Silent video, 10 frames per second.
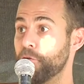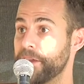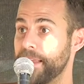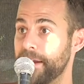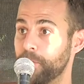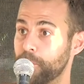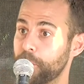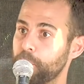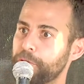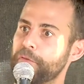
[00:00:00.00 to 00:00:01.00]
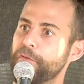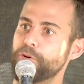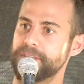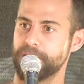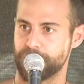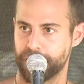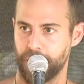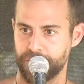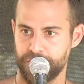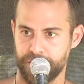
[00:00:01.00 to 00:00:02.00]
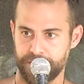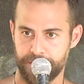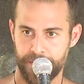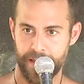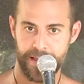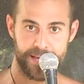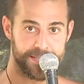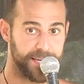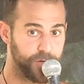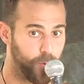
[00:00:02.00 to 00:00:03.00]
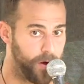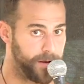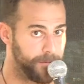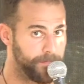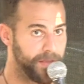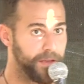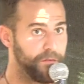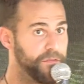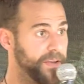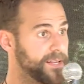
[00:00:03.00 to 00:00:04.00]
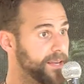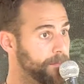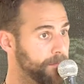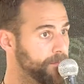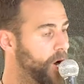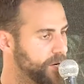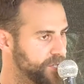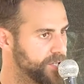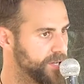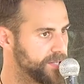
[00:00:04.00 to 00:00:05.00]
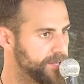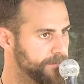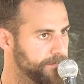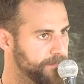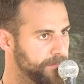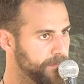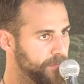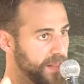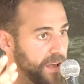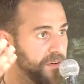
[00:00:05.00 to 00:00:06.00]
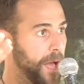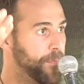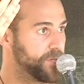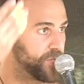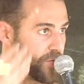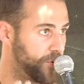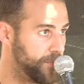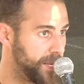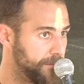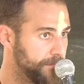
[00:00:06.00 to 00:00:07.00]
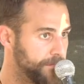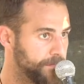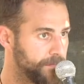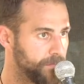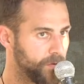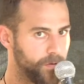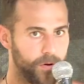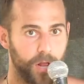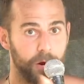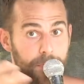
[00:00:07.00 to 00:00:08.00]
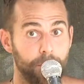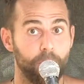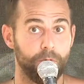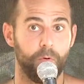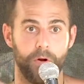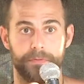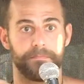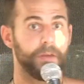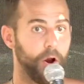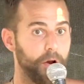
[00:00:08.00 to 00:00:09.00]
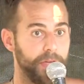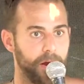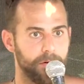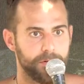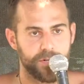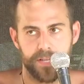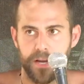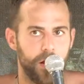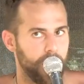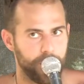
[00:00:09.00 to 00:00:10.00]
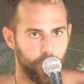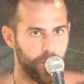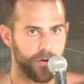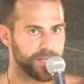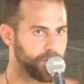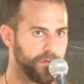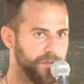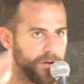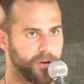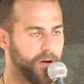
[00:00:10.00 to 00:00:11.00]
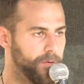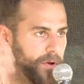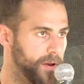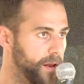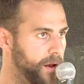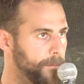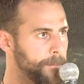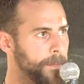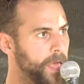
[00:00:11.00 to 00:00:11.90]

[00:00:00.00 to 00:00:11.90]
fully enlightened, we're going to go through 4 stages of consciousness. Stage 1 victim consciousness. Life happens to me. A lot of people in the world are there. They're just like, oh, the world, it's unfair, the government. No, no, no.